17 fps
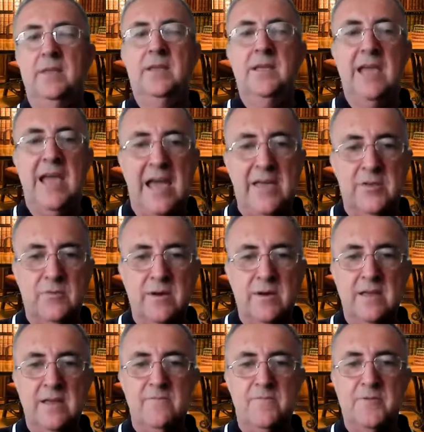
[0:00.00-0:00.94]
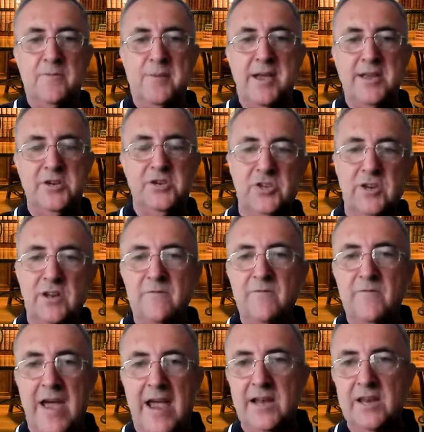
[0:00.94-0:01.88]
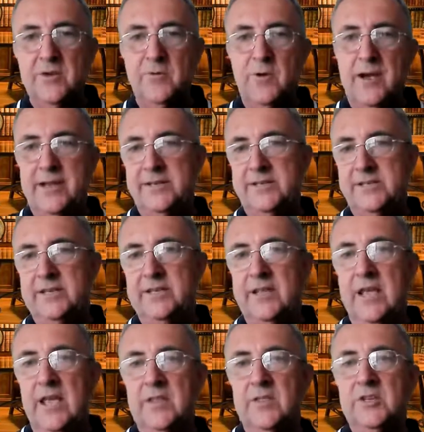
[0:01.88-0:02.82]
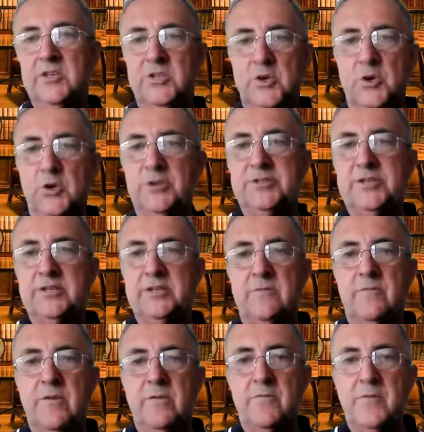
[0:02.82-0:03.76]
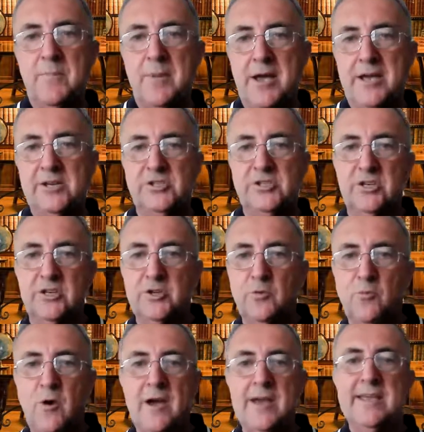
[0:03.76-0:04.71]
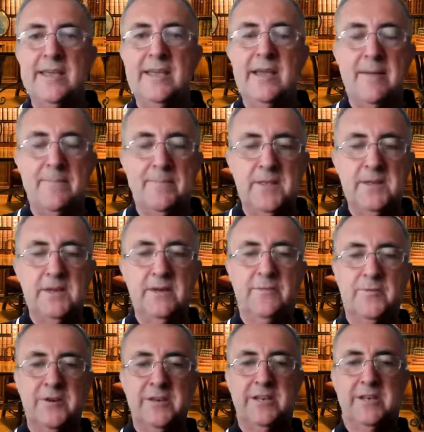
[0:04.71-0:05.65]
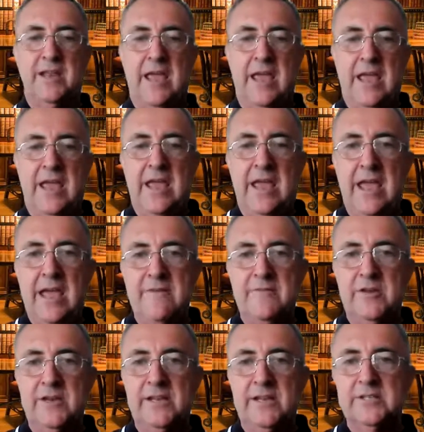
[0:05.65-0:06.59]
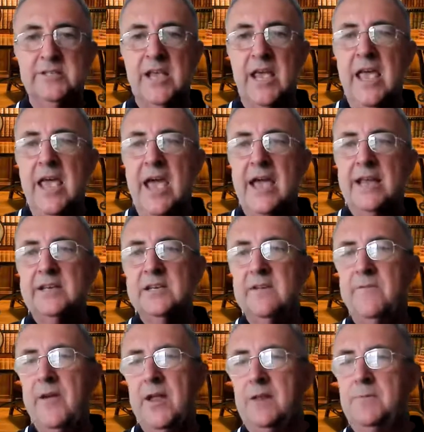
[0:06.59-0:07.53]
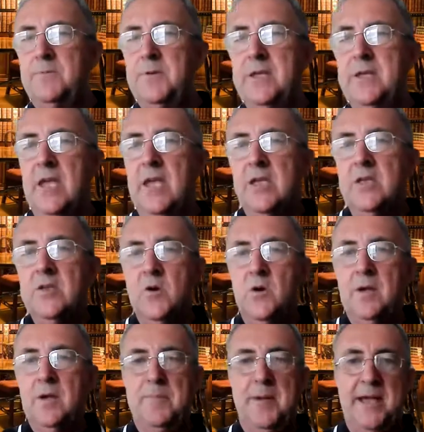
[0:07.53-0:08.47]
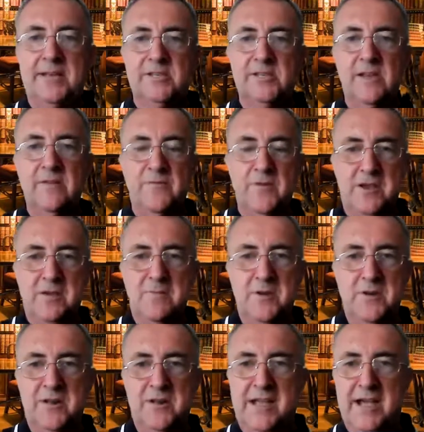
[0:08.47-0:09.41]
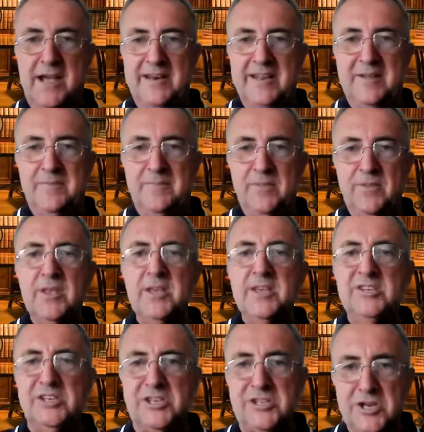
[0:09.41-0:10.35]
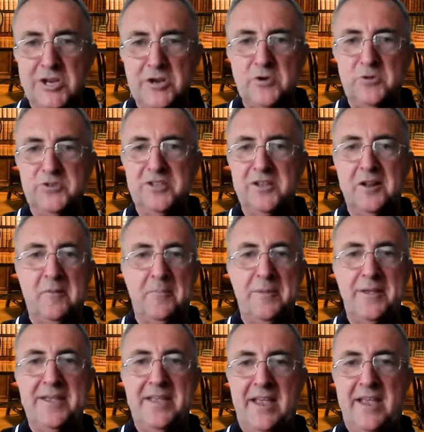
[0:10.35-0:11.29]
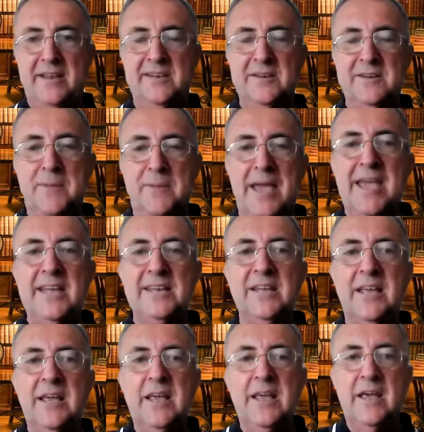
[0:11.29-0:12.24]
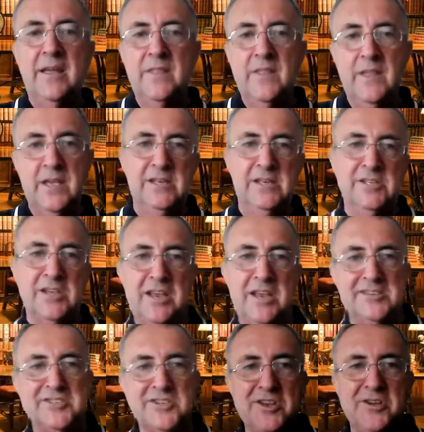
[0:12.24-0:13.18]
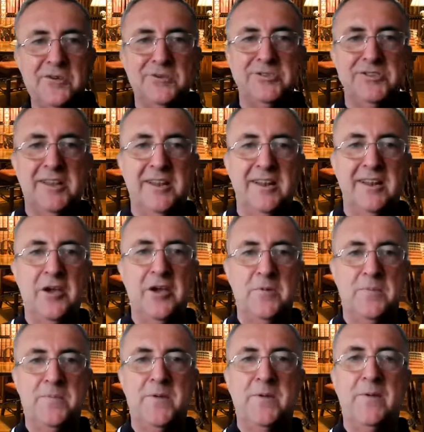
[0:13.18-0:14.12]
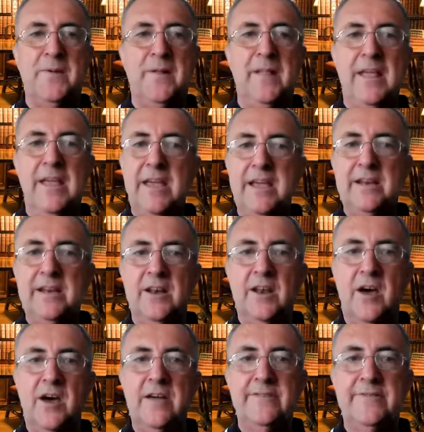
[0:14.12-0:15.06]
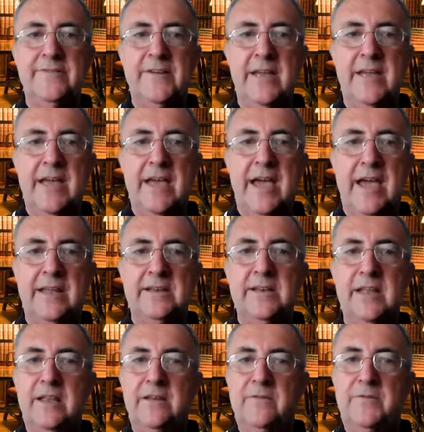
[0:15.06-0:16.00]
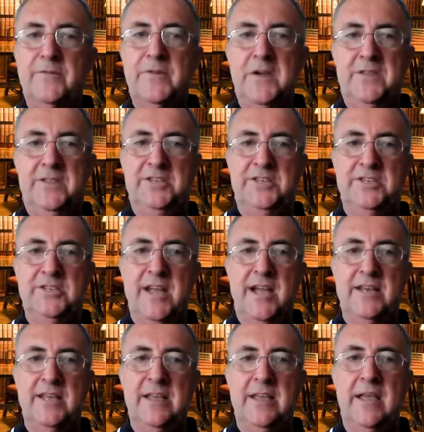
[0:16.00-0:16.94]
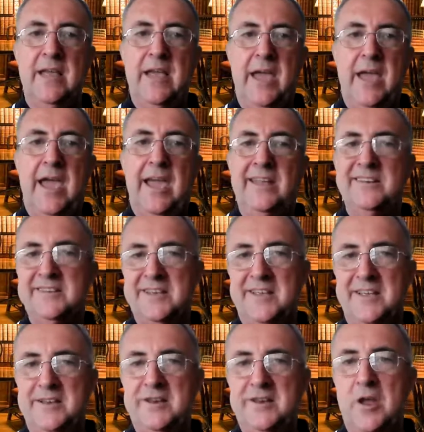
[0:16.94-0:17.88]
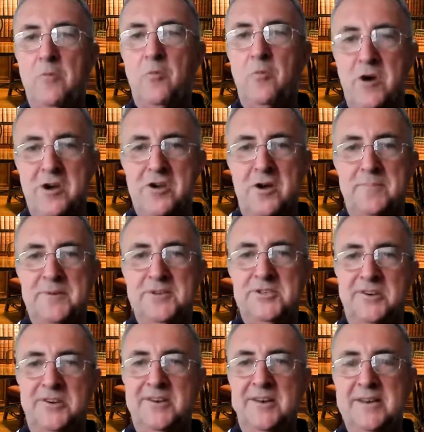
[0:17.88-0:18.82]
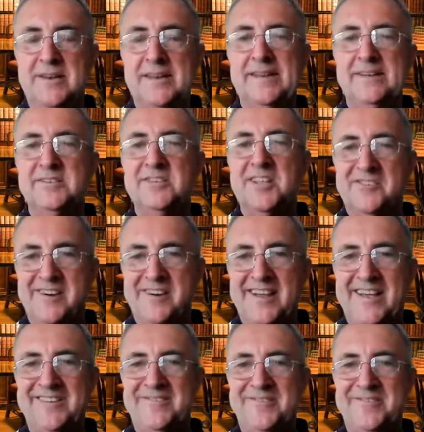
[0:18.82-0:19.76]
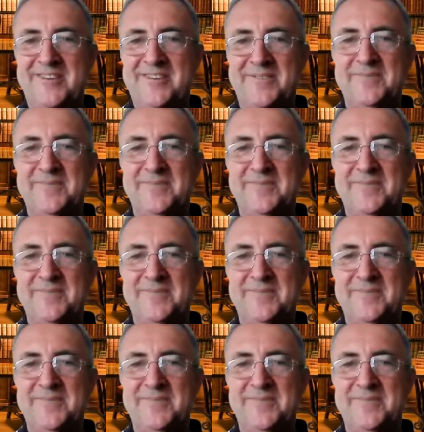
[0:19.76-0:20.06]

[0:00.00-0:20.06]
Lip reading: gathering information, evaluating the sources of information, to weighing up the different evidence, and to developing your capacity for communicating. These are skills that will be in demand, and these are skills that will help you in life and in further study and in work opportunities that are ahead of you.